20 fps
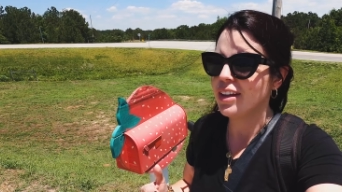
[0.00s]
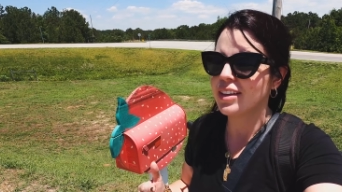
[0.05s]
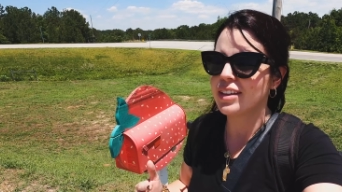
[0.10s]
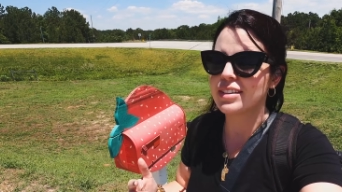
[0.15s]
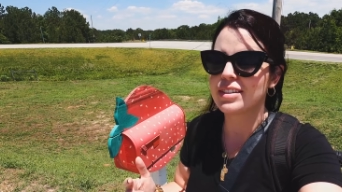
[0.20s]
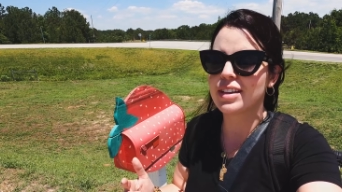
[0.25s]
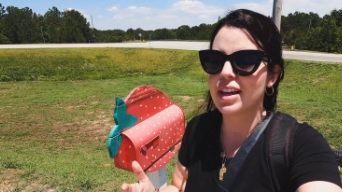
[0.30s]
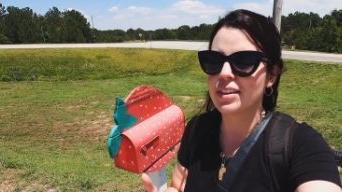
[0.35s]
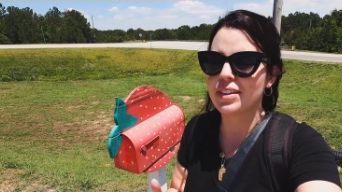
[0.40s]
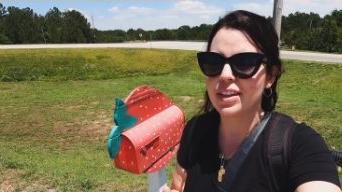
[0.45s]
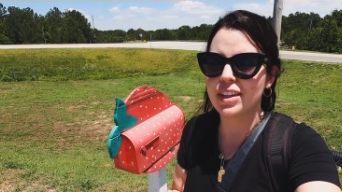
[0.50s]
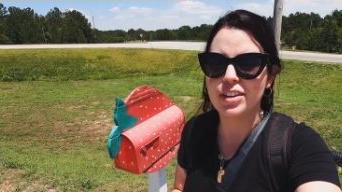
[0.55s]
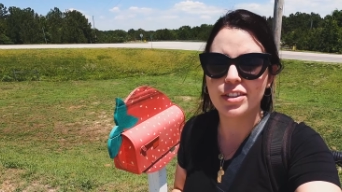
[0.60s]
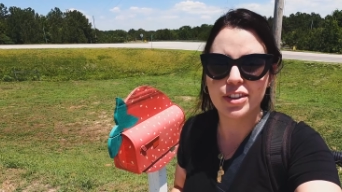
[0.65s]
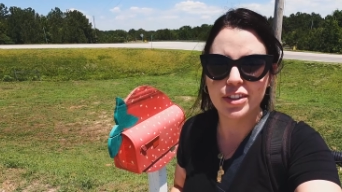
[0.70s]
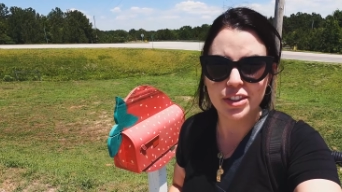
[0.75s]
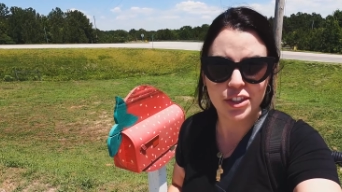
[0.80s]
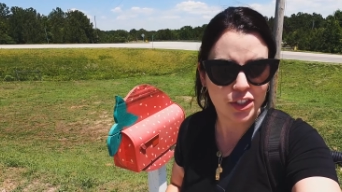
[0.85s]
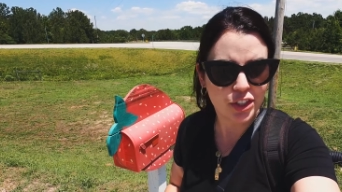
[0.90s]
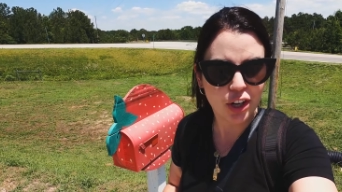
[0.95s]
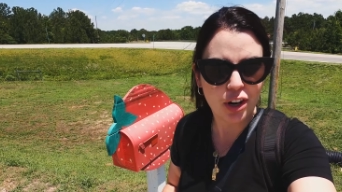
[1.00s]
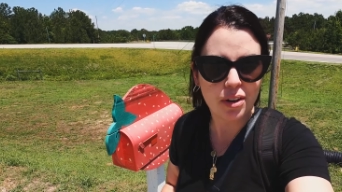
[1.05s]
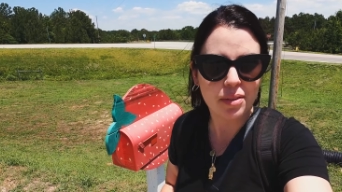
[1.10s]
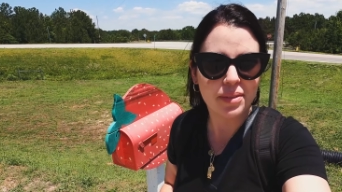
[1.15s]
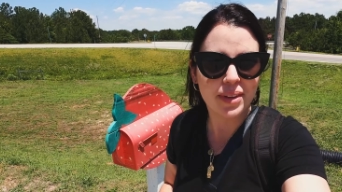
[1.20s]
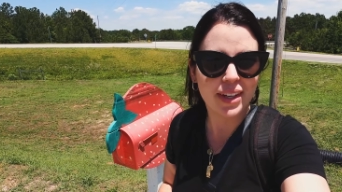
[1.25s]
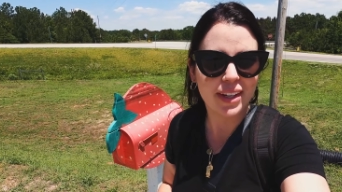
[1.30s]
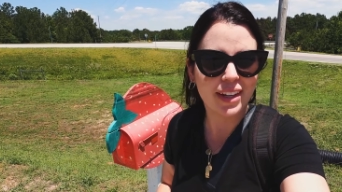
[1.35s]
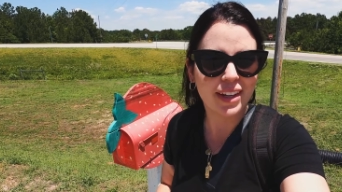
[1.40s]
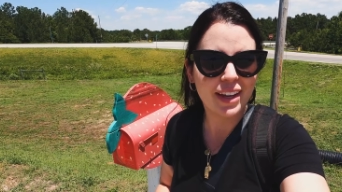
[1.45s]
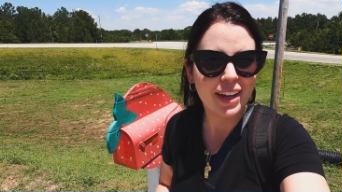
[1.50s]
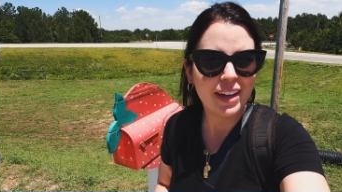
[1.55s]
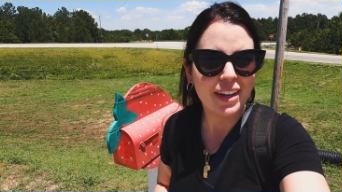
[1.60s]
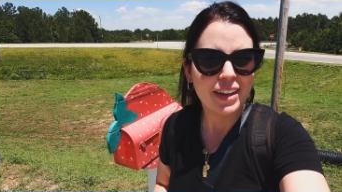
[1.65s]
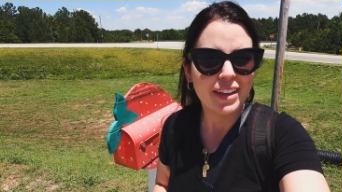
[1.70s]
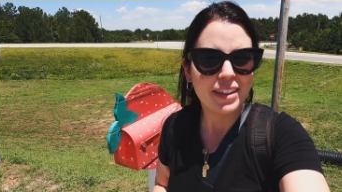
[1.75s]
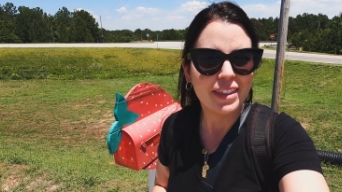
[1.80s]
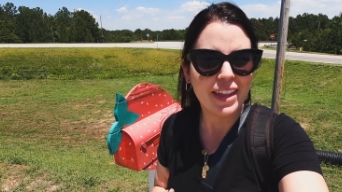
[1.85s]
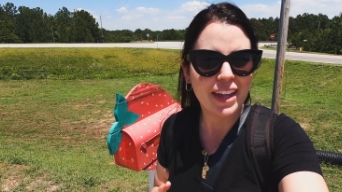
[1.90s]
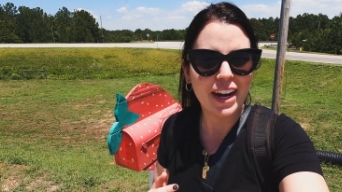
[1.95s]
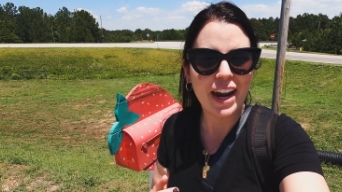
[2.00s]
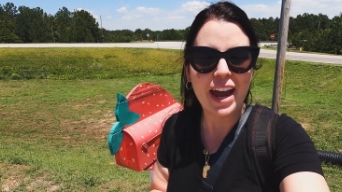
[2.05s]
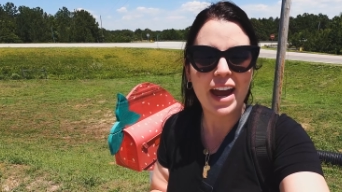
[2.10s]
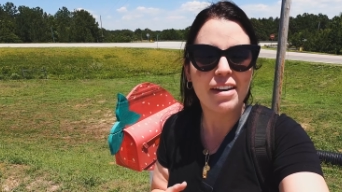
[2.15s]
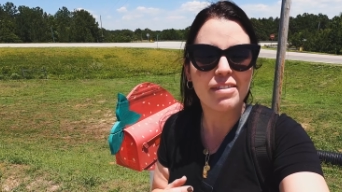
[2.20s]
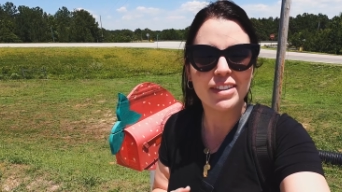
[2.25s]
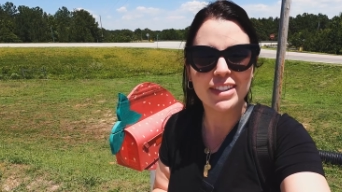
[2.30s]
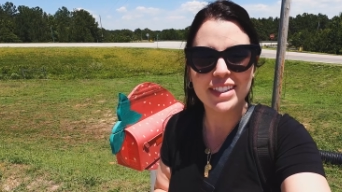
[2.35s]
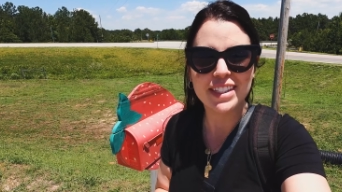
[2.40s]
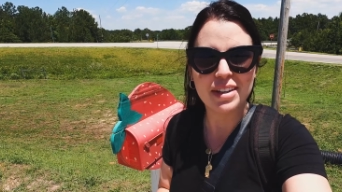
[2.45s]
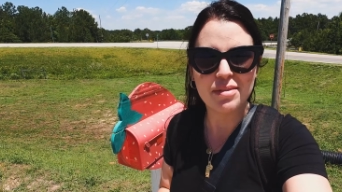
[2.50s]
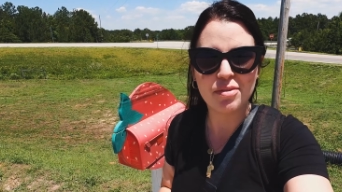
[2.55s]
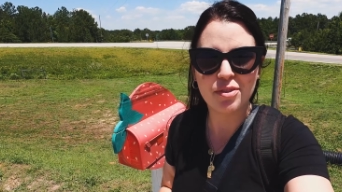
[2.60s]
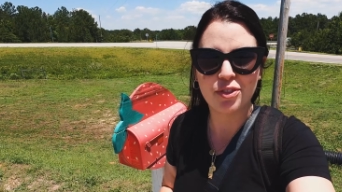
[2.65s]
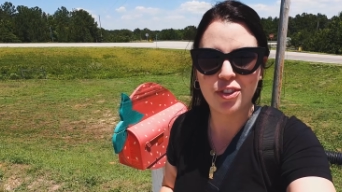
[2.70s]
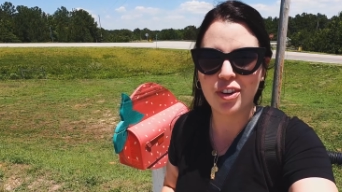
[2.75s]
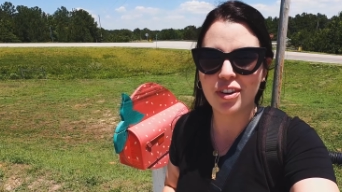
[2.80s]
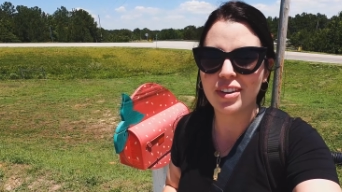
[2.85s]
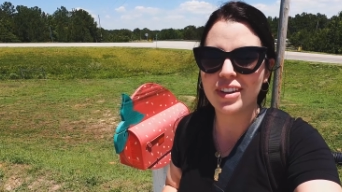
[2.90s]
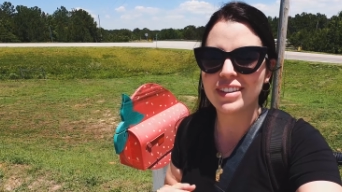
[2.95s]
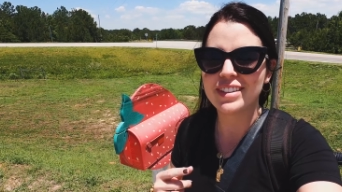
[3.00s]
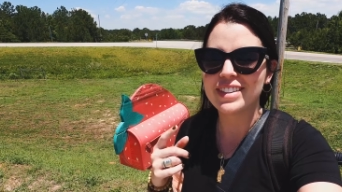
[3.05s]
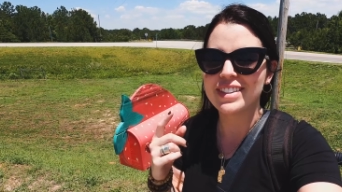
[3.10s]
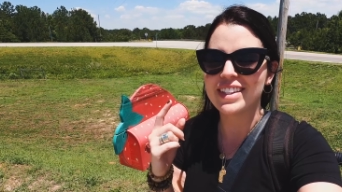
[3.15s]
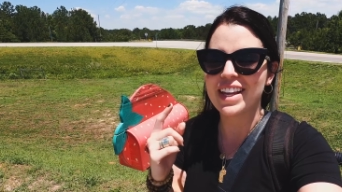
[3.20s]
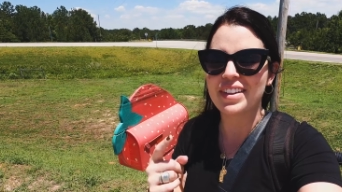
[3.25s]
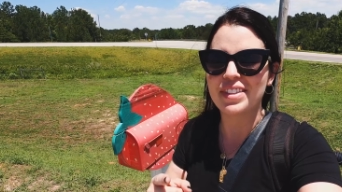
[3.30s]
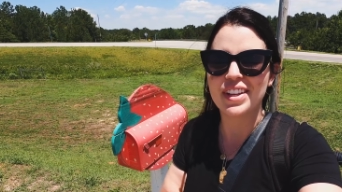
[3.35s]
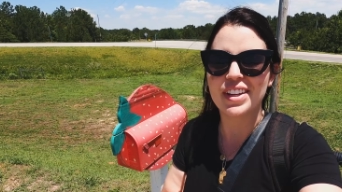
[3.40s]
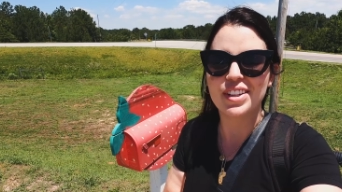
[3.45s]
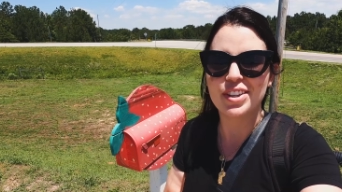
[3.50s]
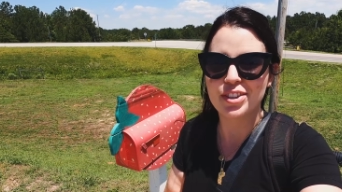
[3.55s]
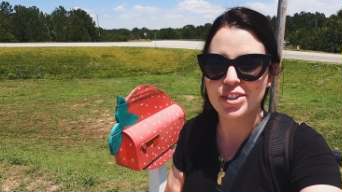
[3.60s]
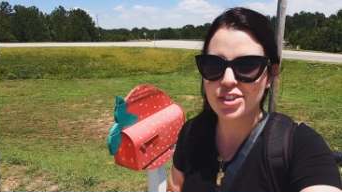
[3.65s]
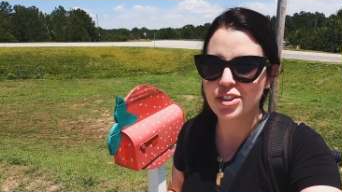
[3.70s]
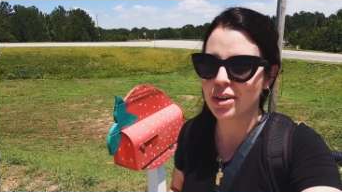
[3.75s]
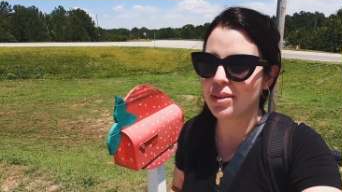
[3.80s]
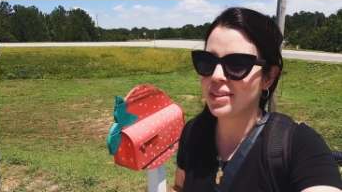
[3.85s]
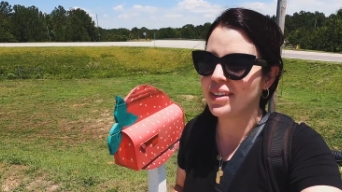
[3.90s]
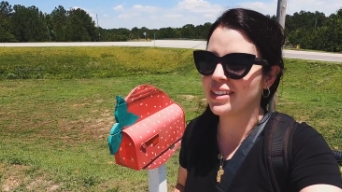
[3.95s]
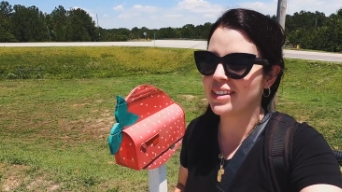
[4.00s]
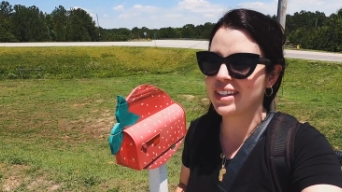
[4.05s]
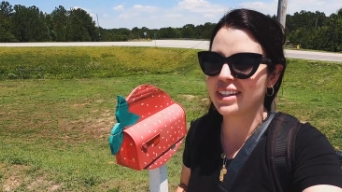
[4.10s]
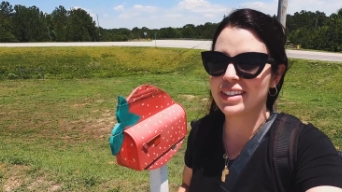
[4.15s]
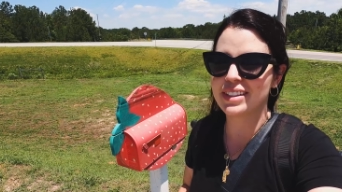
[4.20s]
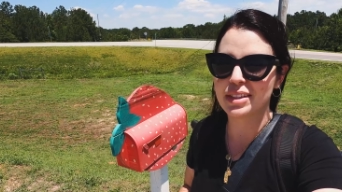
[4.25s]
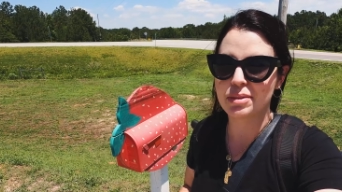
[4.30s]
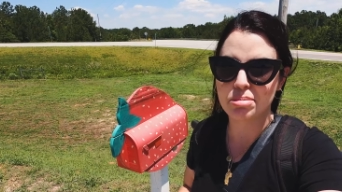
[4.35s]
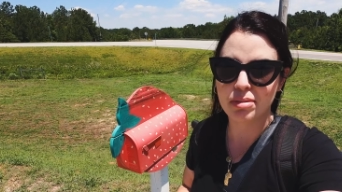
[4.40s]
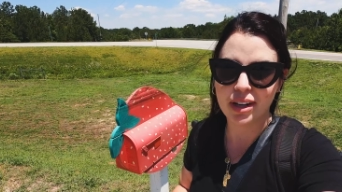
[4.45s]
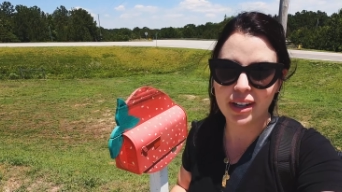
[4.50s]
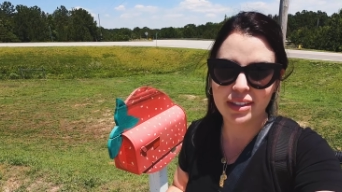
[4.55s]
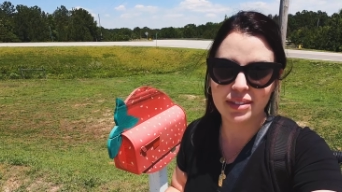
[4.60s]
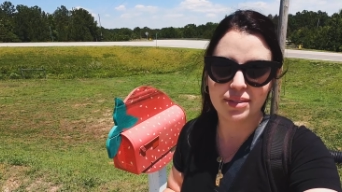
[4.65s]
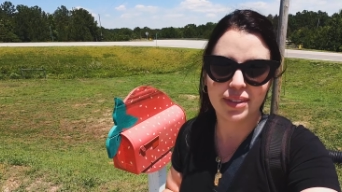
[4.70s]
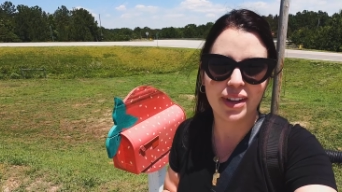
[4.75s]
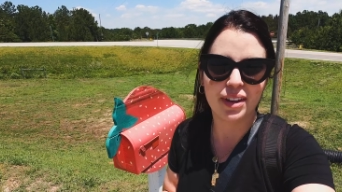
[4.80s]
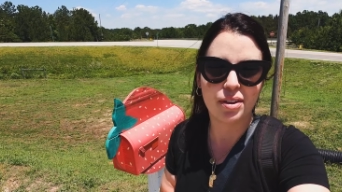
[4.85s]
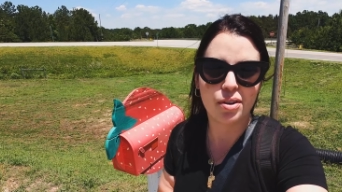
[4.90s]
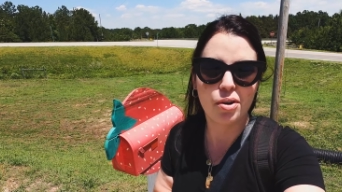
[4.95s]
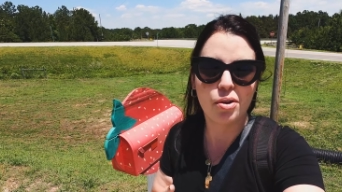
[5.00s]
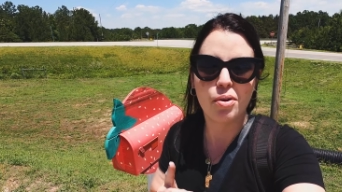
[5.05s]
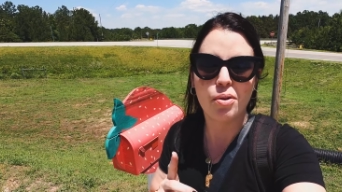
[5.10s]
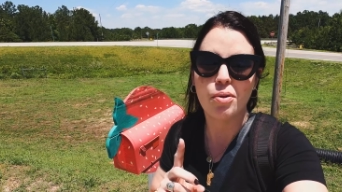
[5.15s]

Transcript: There's nothing you can show me that I haven't seen before. It's nothing you can show me that's gonna surprise me.